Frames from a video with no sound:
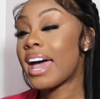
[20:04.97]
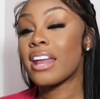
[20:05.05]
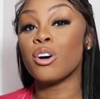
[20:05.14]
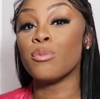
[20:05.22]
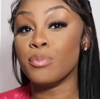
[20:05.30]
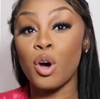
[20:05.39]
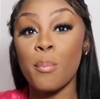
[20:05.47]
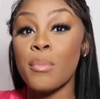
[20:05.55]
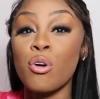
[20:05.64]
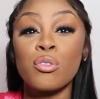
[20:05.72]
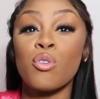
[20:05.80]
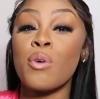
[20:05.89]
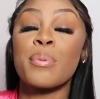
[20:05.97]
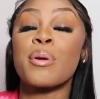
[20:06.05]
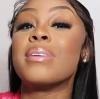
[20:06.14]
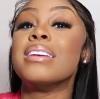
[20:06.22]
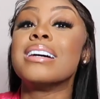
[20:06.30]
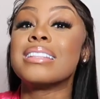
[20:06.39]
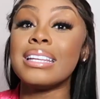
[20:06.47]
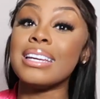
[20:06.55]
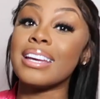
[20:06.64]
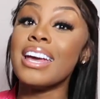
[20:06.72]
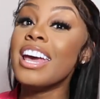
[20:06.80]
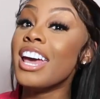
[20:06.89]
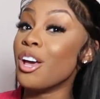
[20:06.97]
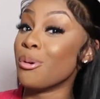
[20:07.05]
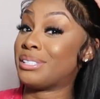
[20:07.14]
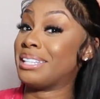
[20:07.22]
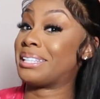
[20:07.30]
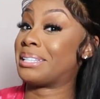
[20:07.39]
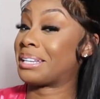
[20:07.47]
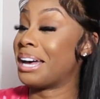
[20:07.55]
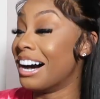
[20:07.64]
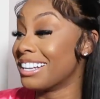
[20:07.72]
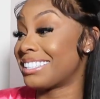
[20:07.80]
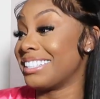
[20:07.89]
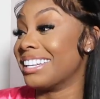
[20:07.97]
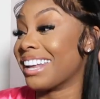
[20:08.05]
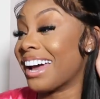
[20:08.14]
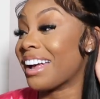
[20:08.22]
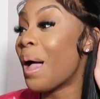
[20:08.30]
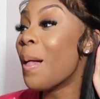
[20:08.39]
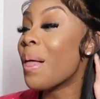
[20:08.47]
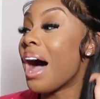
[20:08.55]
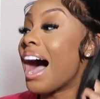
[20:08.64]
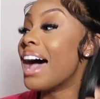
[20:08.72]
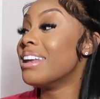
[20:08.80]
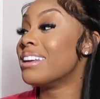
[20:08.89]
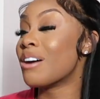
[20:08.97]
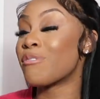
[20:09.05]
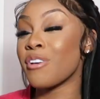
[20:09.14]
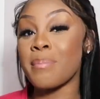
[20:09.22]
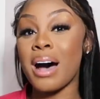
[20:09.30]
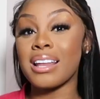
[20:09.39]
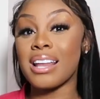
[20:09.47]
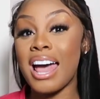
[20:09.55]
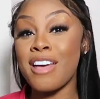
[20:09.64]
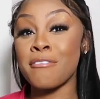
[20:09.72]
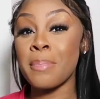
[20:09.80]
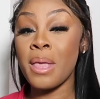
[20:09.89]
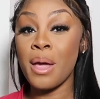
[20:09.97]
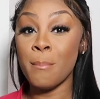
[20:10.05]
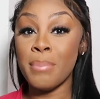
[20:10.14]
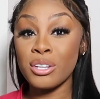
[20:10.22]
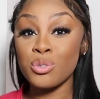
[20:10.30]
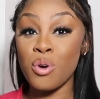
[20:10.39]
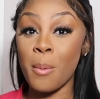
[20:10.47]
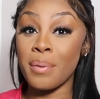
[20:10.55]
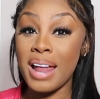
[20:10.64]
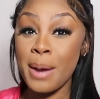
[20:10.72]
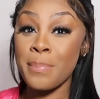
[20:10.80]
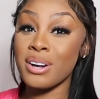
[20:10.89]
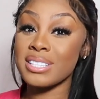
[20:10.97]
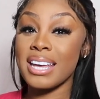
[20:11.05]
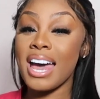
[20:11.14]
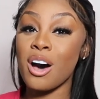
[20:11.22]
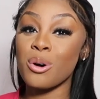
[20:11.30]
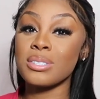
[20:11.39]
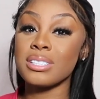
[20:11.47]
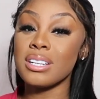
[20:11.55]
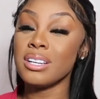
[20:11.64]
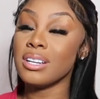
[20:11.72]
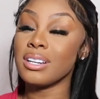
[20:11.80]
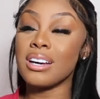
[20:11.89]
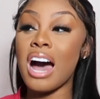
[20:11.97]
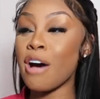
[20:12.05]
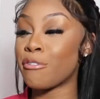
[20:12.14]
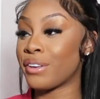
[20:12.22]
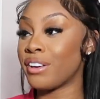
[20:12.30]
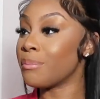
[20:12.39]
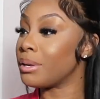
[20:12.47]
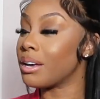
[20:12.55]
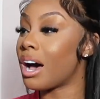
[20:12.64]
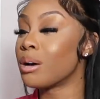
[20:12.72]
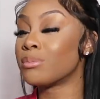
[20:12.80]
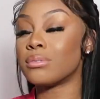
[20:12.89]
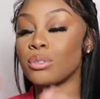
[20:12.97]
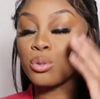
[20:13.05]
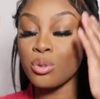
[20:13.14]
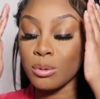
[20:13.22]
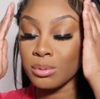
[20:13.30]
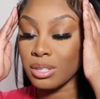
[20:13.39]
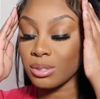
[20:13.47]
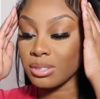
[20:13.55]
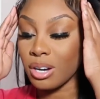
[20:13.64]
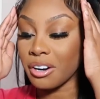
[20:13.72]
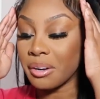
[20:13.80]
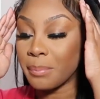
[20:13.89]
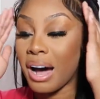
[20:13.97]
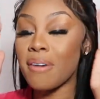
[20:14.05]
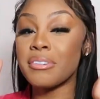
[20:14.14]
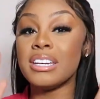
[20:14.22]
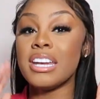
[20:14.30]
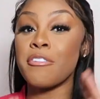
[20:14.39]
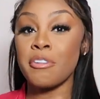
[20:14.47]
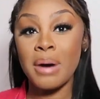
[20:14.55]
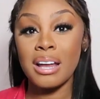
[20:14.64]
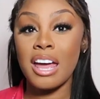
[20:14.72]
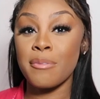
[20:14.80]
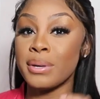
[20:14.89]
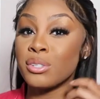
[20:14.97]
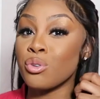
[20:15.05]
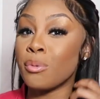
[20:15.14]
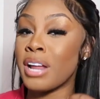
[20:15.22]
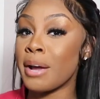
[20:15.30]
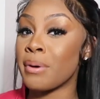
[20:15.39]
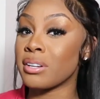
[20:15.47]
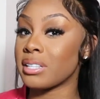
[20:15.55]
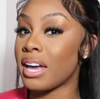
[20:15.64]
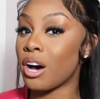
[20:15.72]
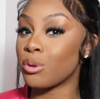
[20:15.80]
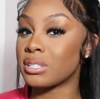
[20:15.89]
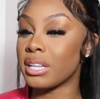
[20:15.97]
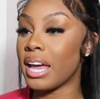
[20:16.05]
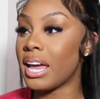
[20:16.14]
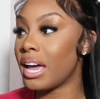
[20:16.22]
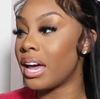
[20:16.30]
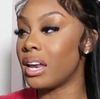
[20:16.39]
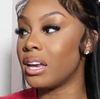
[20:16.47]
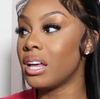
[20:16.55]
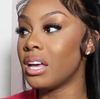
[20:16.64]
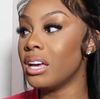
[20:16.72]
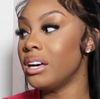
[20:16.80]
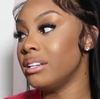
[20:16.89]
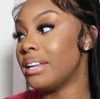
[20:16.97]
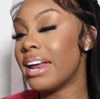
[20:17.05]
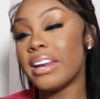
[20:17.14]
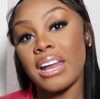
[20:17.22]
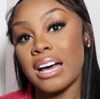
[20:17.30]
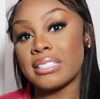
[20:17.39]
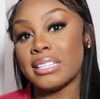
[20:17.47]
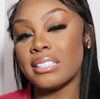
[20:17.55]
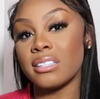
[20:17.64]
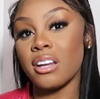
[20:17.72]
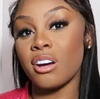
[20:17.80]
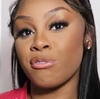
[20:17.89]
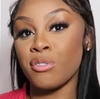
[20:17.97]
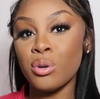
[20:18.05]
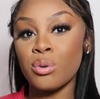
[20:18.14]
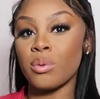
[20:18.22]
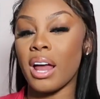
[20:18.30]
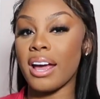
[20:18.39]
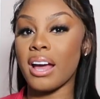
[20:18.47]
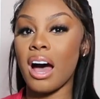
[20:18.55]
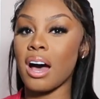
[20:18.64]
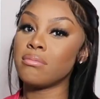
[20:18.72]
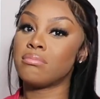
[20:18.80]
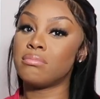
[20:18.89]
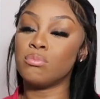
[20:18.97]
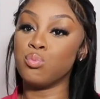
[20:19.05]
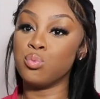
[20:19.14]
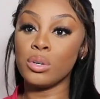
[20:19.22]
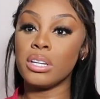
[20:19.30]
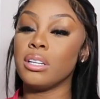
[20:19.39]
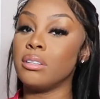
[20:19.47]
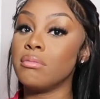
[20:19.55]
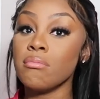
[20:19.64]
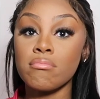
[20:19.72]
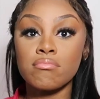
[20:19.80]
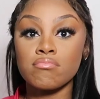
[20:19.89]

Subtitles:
ain't had no milk, no whipped cream, nothing. It was disgusting. Like, I had never in my life been to a black person house. God forgive me. I'm so sorry. But I've never in my life been to a black person house and they did not season their food. Like, I really